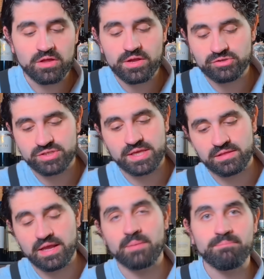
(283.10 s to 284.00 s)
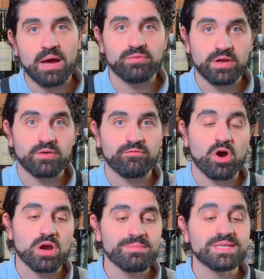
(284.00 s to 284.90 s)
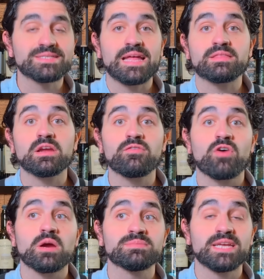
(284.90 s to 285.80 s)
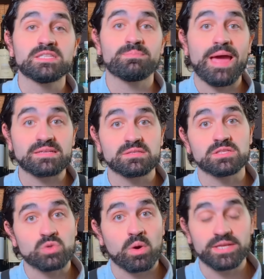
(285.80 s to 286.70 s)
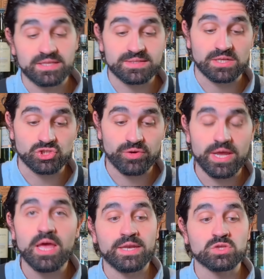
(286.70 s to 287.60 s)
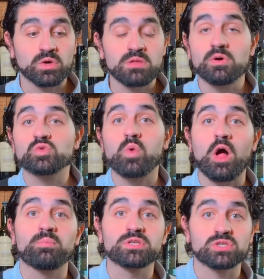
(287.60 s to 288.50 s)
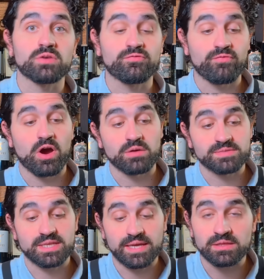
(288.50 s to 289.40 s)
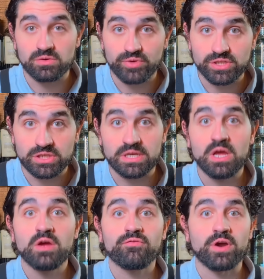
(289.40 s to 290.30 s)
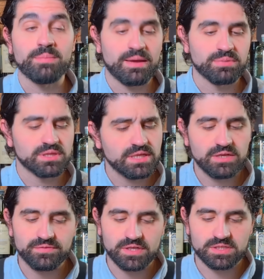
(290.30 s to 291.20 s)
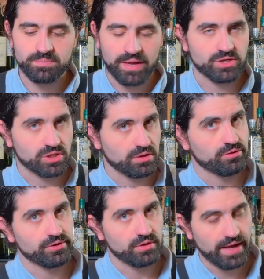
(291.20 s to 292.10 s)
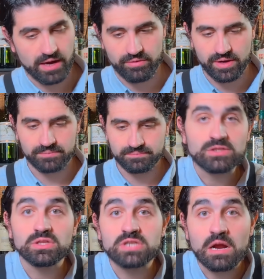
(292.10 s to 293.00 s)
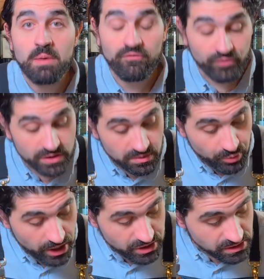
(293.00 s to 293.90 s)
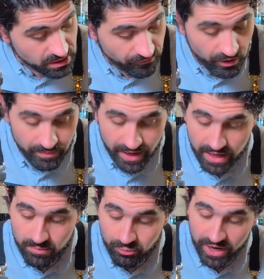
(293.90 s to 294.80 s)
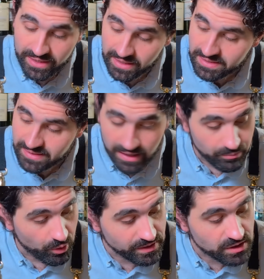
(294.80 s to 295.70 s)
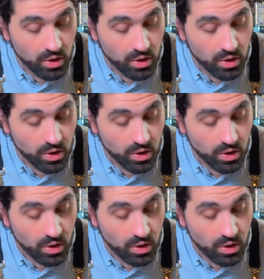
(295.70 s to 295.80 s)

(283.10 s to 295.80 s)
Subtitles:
another interesting thing about their farm is that their farm dates back to the 20th century, and it's one of the most well-preserved farms in the region from, I believe, the Spanish colonial era. And so let's talk about first impressions from a branding standpoint.